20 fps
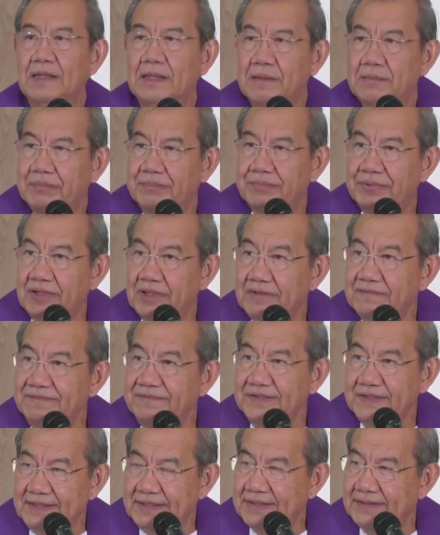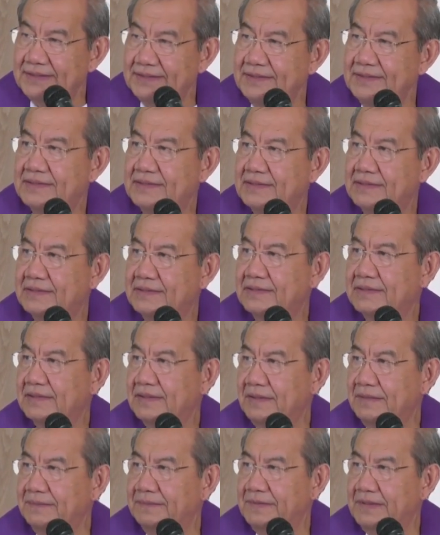providence
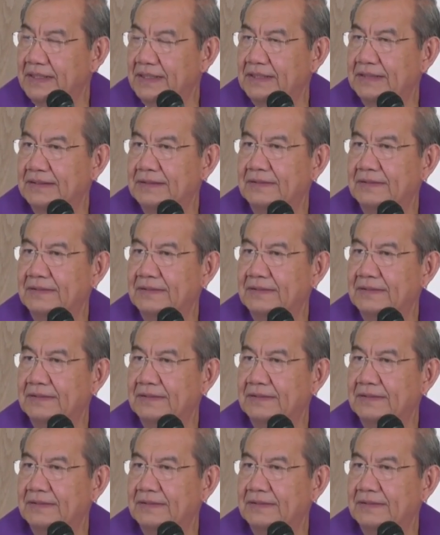of God.